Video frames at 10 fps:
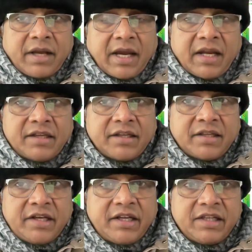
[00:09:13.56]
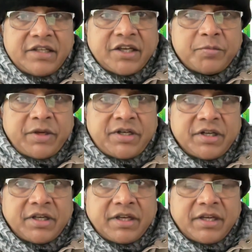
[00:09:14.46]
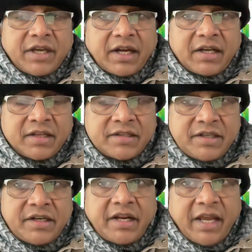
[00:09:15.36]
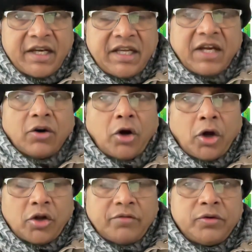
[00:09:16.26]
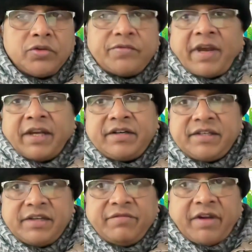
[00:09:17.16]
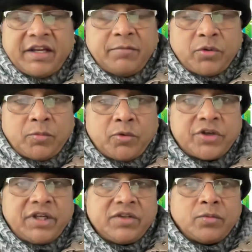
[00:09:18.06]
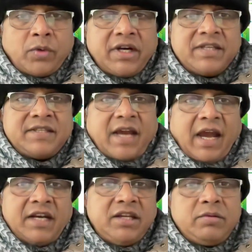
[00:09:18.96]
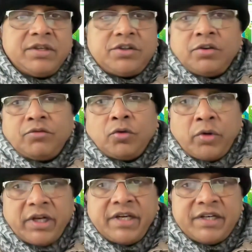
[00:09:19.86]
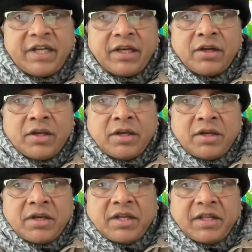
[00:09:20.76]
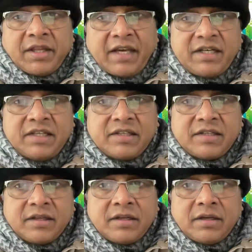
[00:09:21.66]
and the clinical judgment can consider any and all of those factors in varying proportions. One is the adequacy of oral intake. That is,